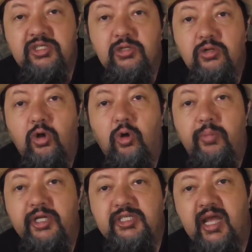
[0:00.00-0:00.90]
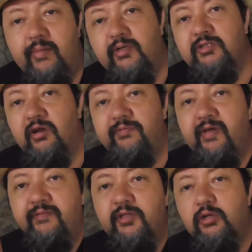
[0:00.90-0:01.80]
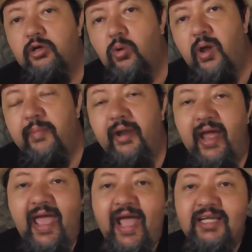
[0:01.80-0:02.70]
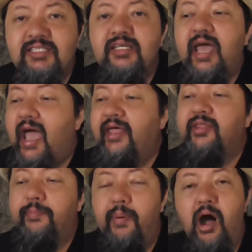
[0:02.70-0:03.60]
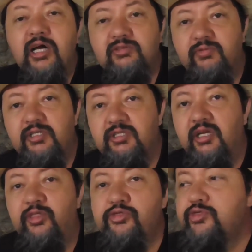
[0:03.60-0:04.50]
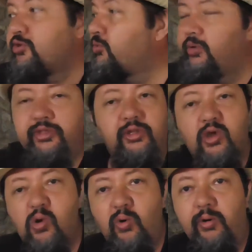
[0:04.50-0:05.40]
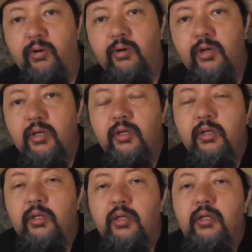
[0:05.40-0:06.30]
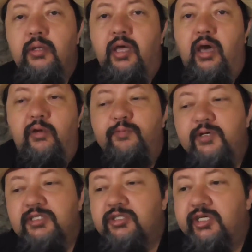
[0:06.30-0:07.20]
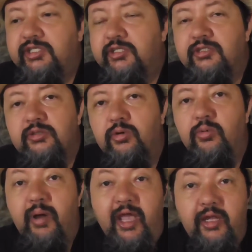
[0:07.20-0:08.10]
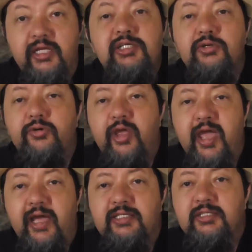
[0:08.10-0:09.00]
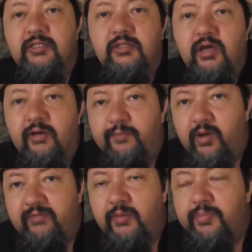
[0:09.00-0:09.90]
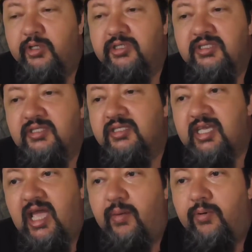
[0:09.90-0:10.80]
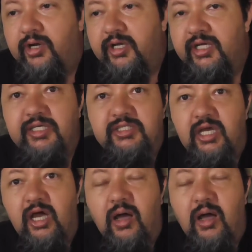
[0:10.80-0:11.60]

digital or bridge camera. Sorry for having to look away, but I actually had the box for this thing and threw it in the corner out of frustration. So my initial reaction for having purchased this camera is,